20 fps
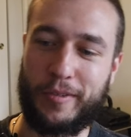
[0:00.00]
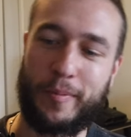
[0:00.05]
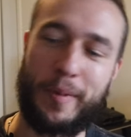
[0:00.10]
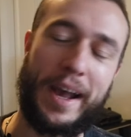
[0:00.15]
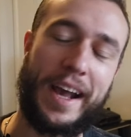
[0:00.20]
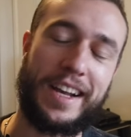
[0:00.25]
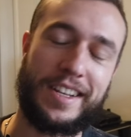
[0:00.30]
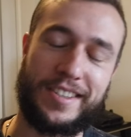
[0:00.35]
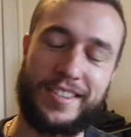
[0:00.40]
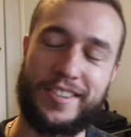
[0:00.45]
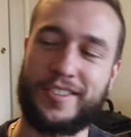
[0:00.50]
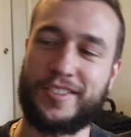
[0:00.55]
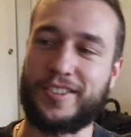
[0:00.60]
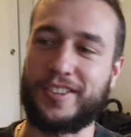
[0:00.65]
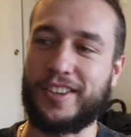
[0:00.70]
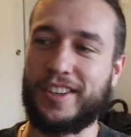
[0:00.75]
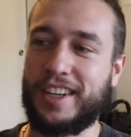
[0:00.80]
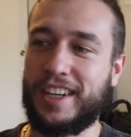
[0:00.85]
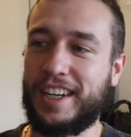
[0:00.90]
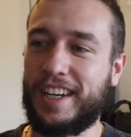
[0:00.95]
have a
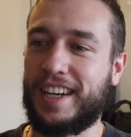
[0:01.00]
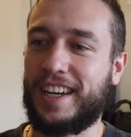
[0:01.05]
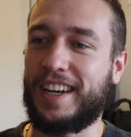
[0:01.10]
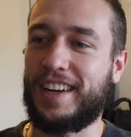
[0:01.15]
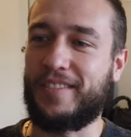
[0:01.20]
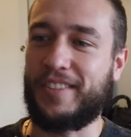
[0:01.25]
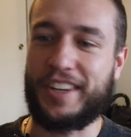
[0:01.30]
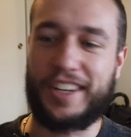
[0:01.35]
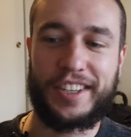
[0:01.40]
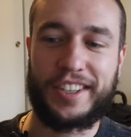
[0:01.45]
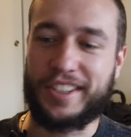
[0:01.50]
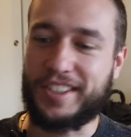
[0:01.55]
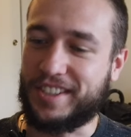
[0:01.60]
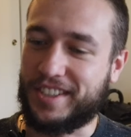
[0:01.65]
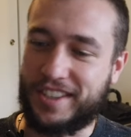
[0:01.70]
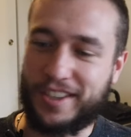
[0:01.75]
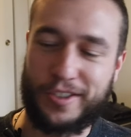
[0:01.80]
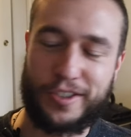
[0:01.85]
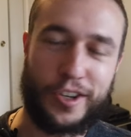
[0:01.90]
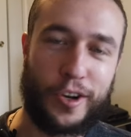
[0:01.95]
passenger,
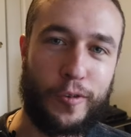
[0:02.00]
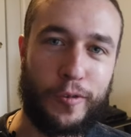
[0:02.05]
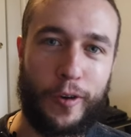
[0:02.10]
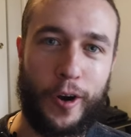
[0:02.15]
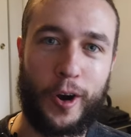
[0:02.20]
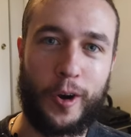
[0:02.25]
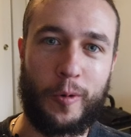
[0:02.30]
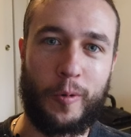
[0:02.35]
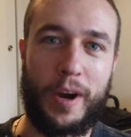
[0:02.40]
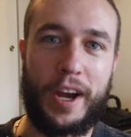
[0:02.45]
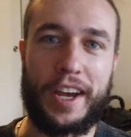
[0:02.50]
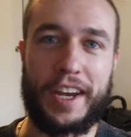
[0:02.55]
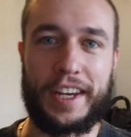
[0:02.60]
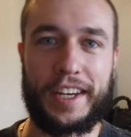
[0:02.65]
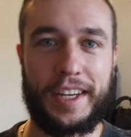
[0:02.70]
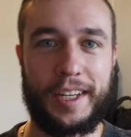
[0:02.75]
because they're so far away.